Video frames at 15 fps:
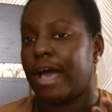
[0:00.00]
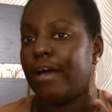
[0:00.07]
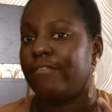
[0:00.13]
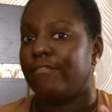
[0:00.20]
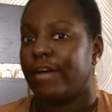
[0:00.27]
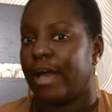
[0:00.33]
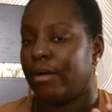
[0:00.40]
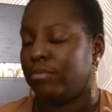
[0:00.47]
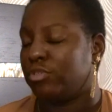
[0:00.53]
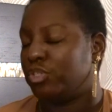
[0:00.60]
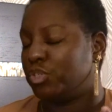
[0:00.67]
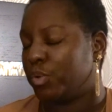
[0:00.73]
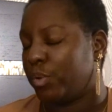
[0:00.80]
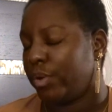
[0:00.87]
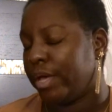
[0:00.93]
I found
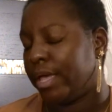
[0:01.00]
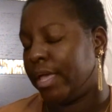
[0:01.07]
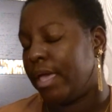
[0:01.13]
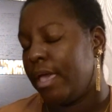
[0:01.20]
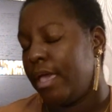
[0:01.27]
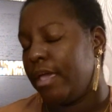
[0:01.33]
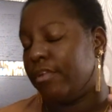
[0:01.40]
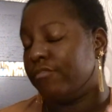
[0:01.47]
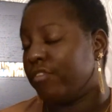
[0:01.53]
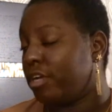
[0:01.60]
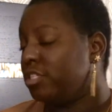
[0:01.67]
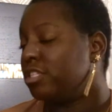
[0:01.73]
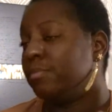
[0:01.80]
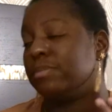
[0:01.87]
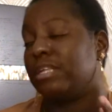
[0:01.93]
joy in
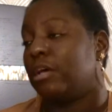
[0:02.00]
friendships,